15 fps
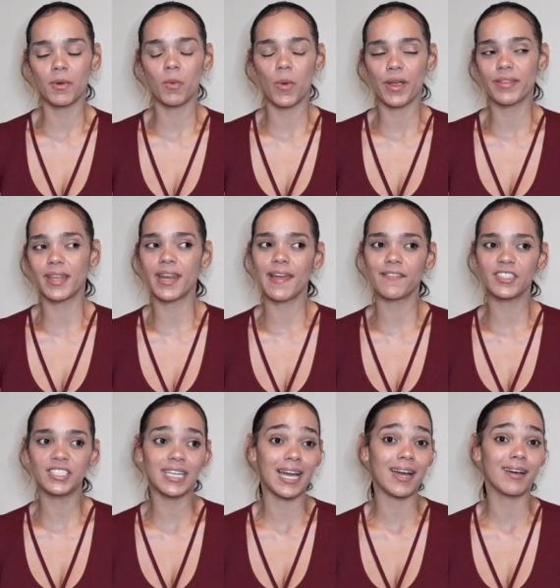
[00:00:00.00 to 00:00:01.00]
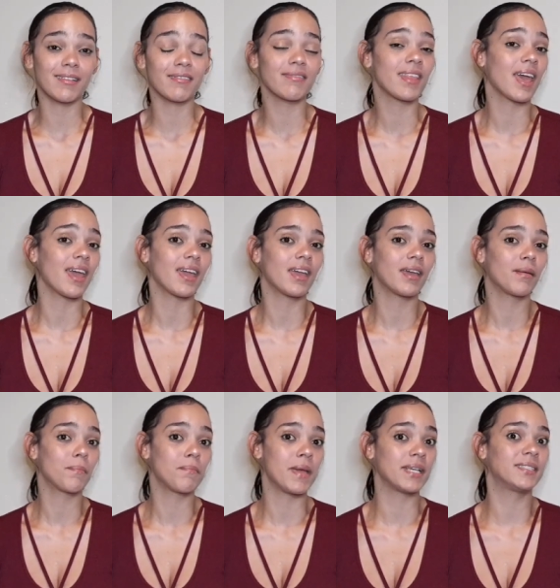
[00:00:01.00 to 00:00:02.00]
I'm aware that I have a child that
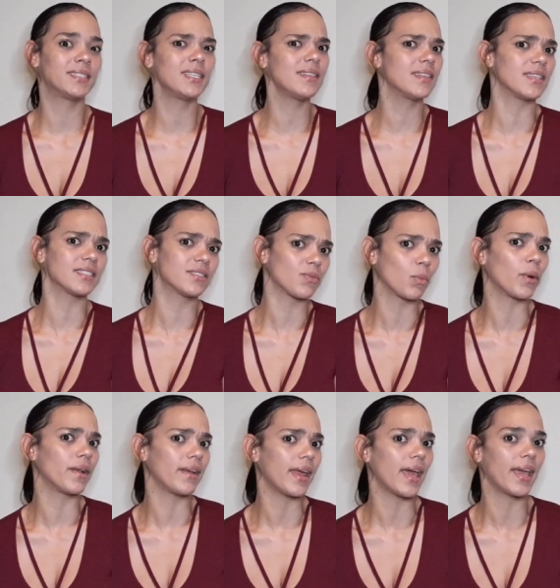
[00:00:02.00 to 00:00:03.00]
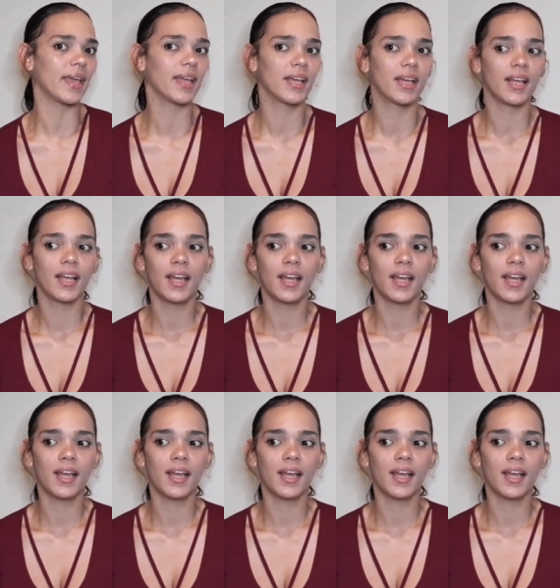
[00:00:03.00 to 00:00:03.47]
may see this one day.